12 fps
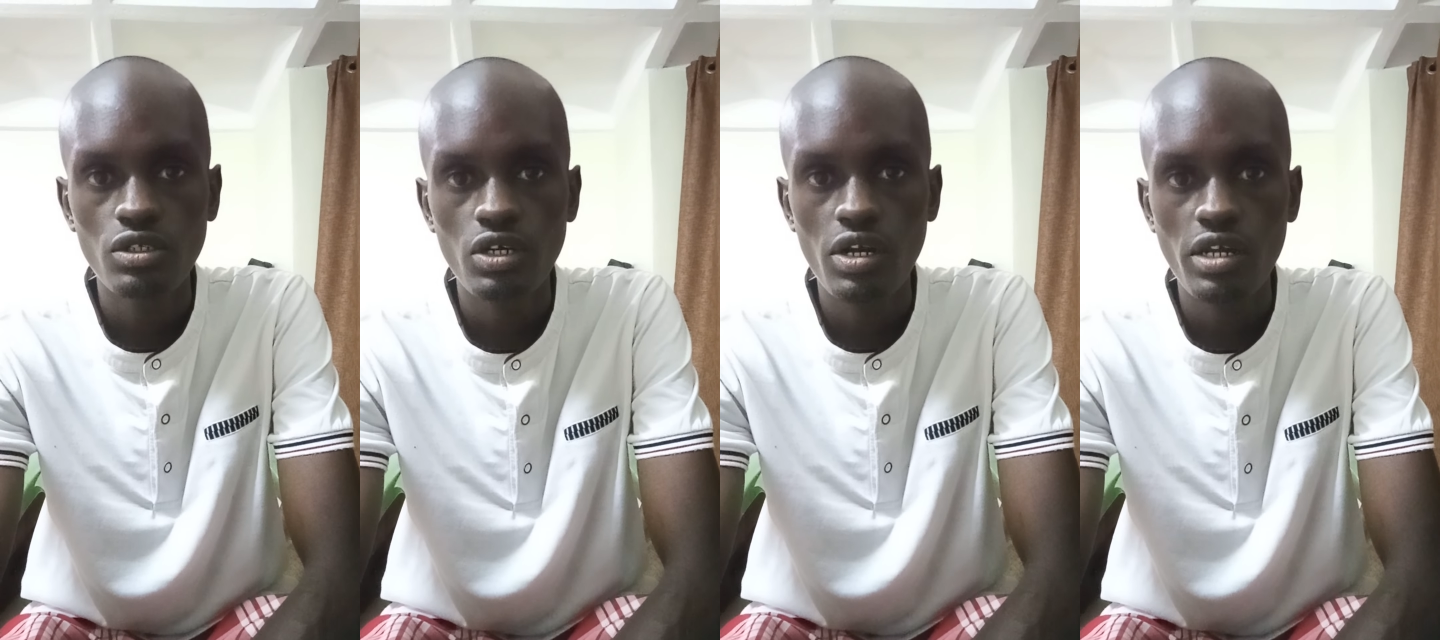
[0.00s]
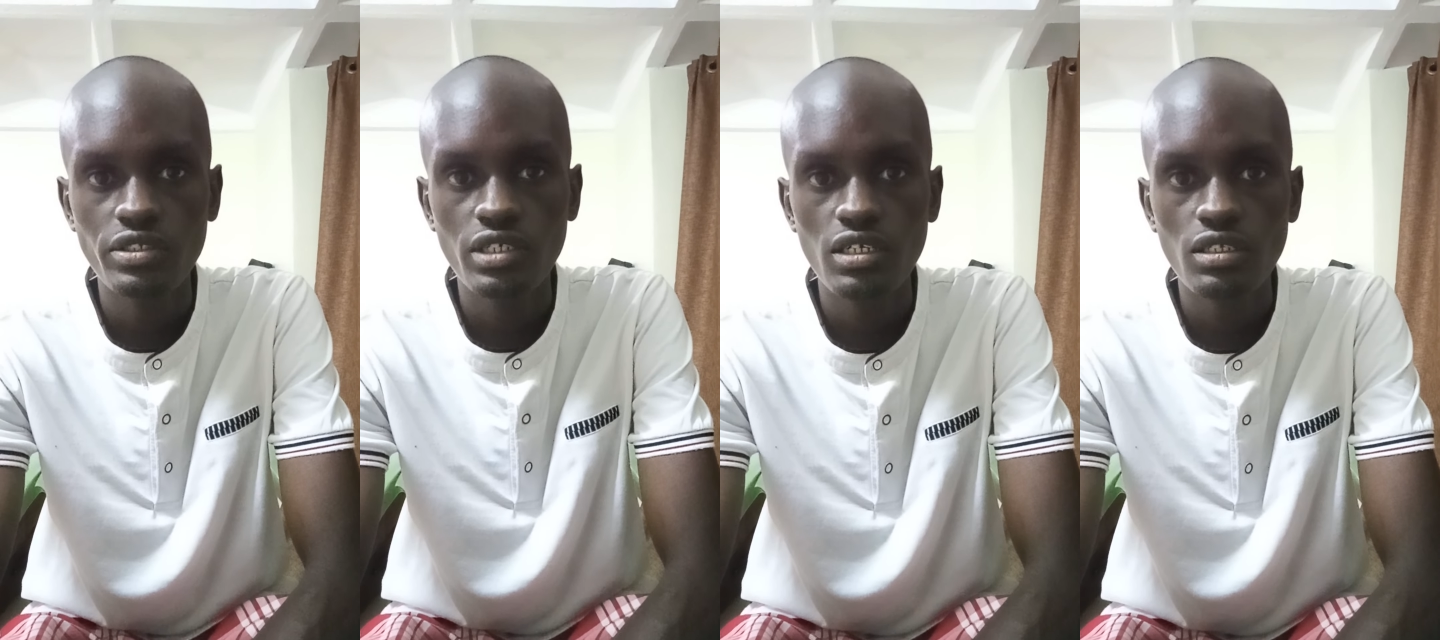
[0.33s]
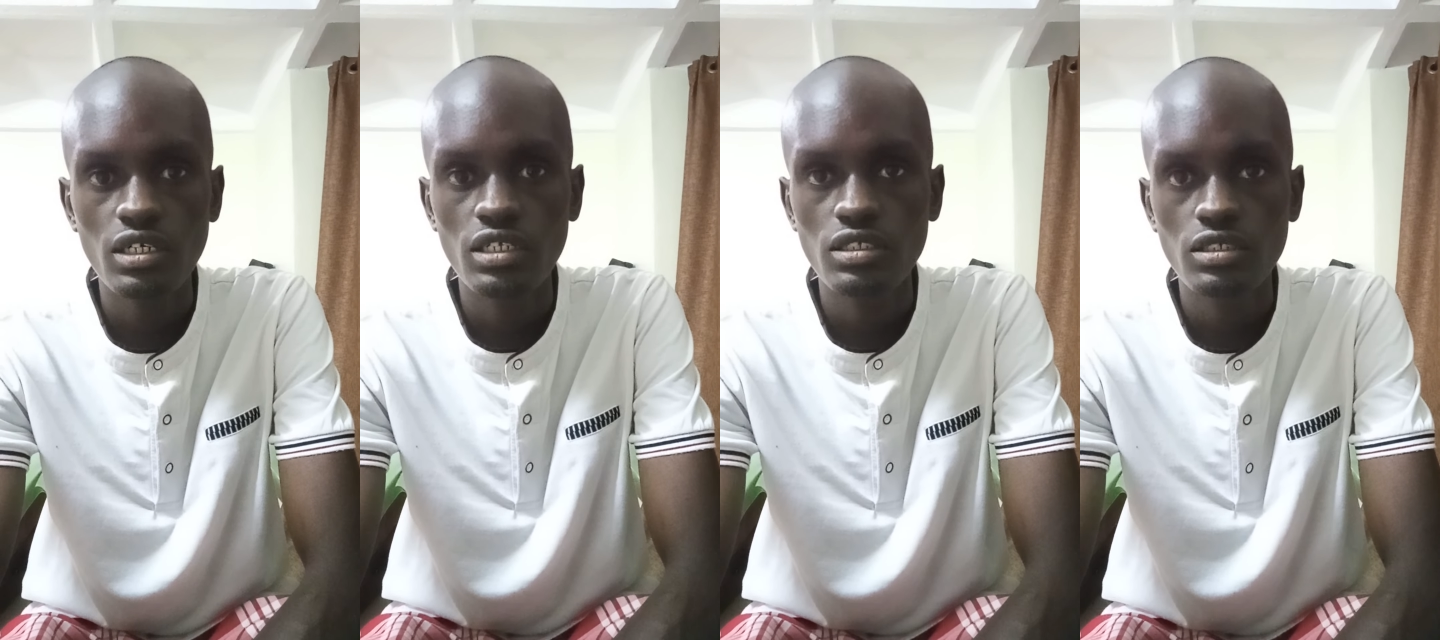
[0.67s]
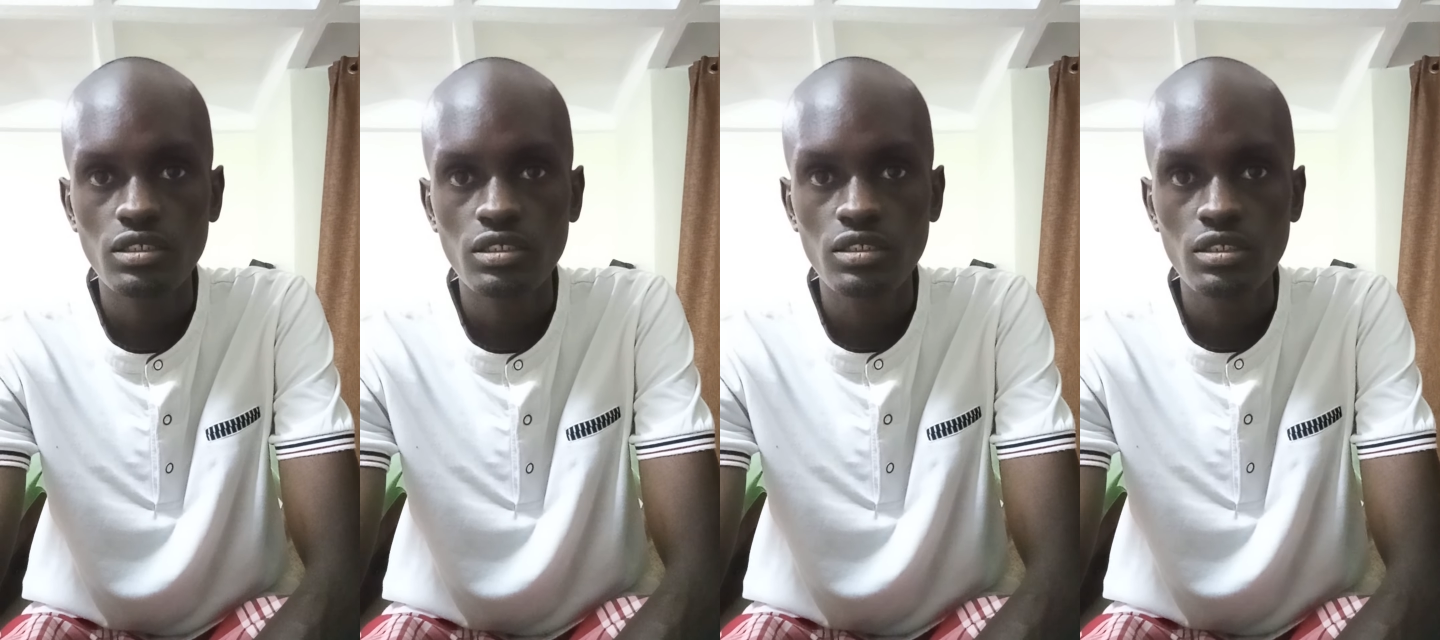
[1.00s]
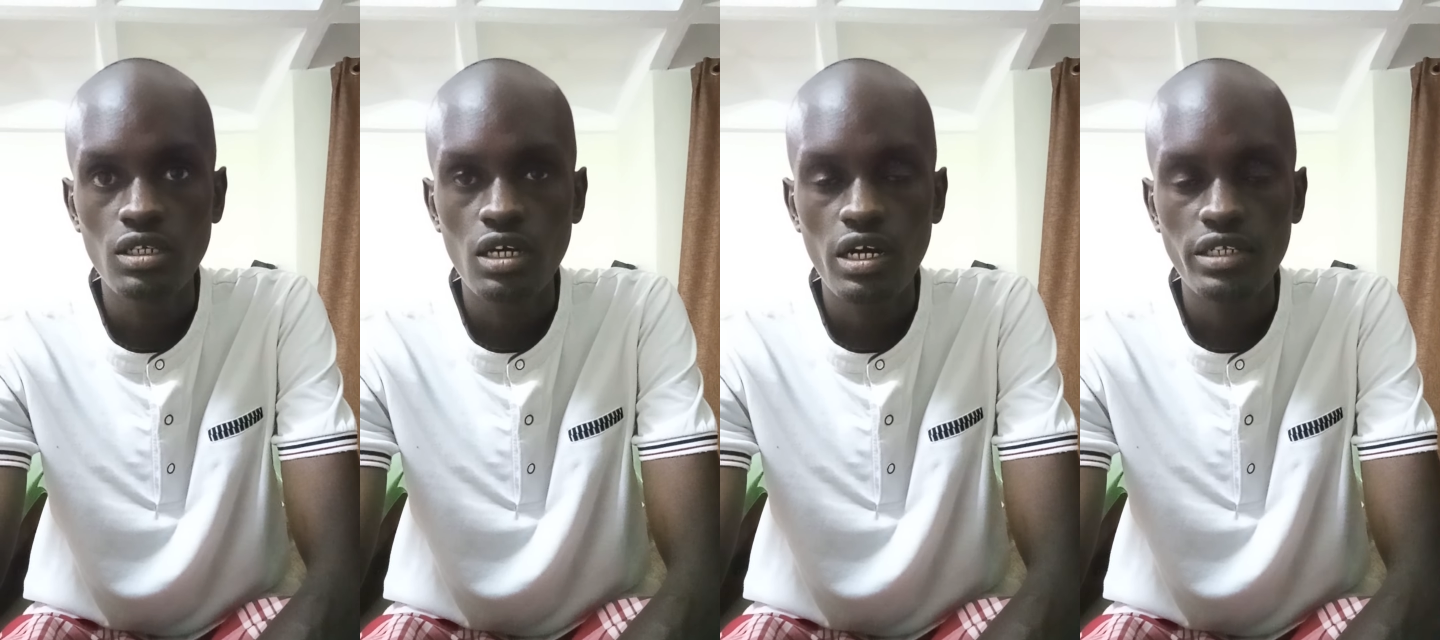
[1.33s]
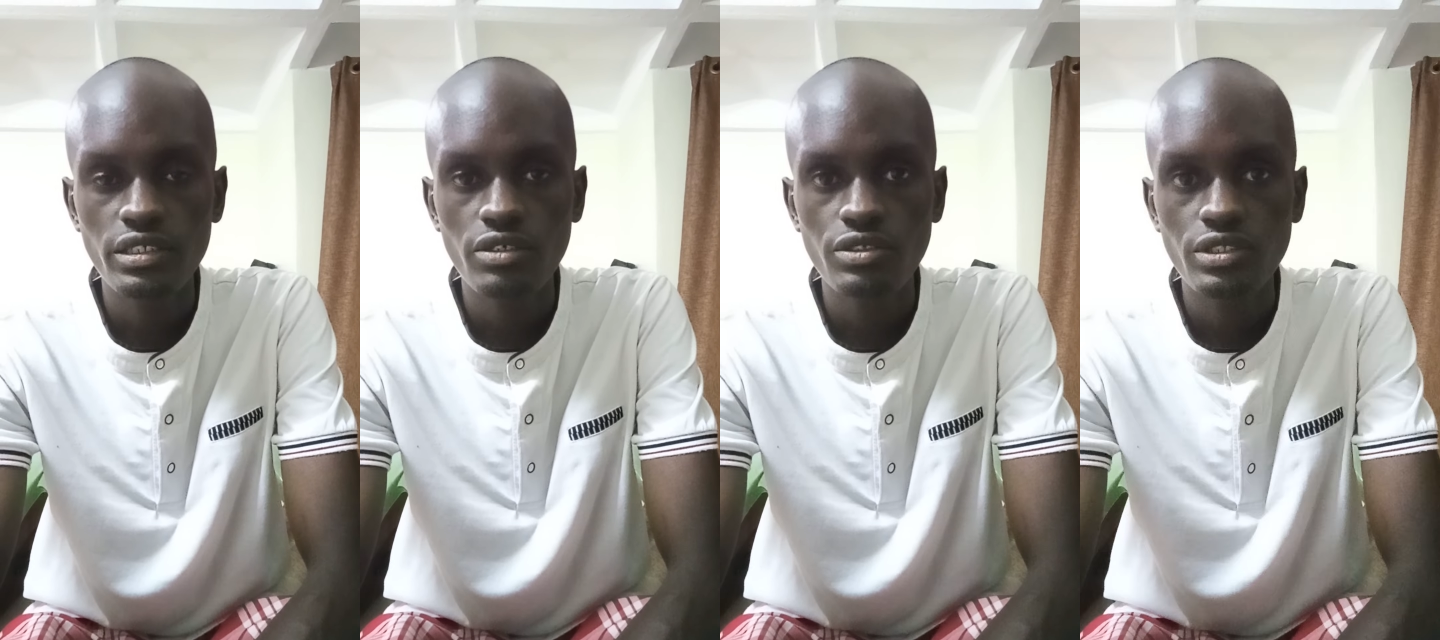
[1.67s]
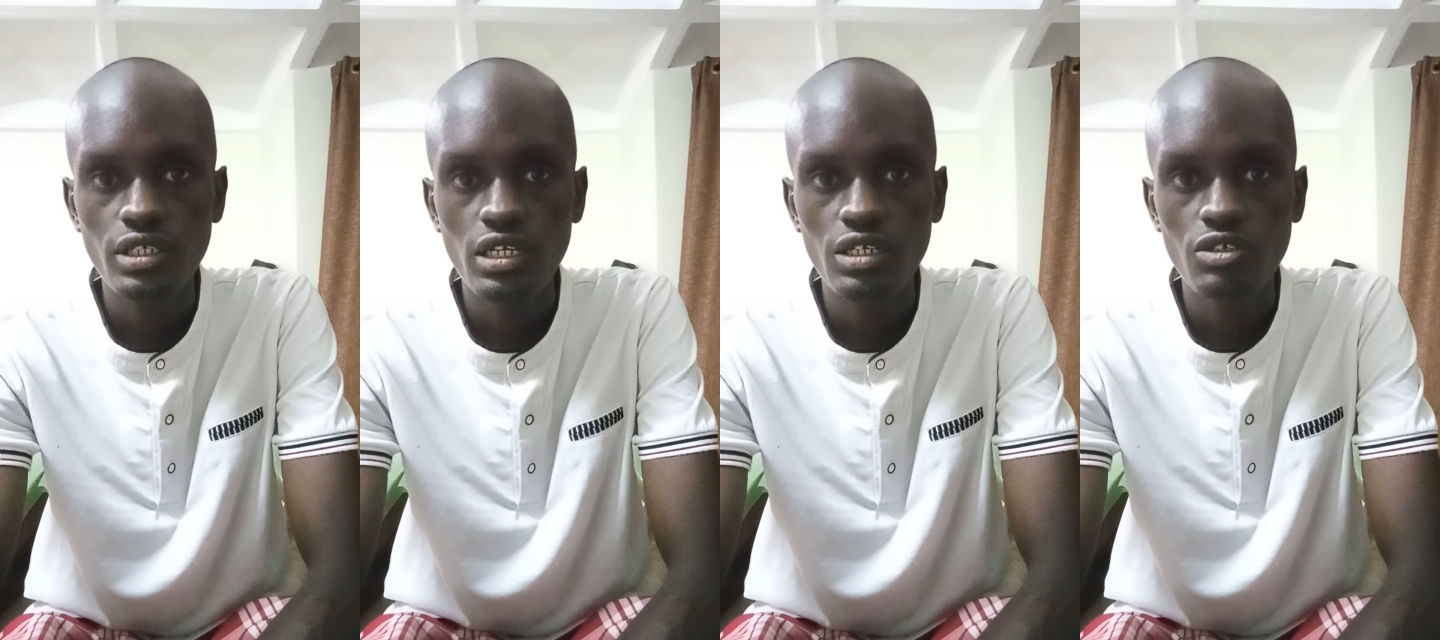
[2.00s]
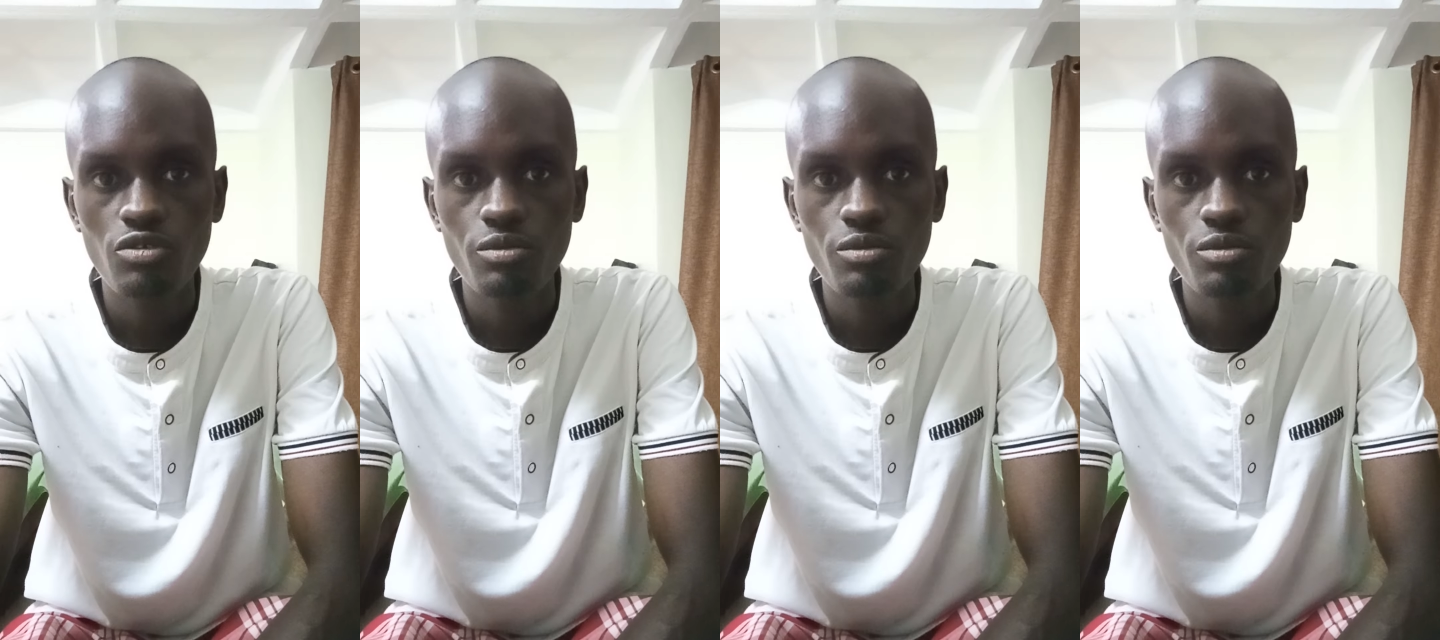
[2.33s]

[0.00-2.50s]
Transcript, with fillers: Understand that, as I was telling you,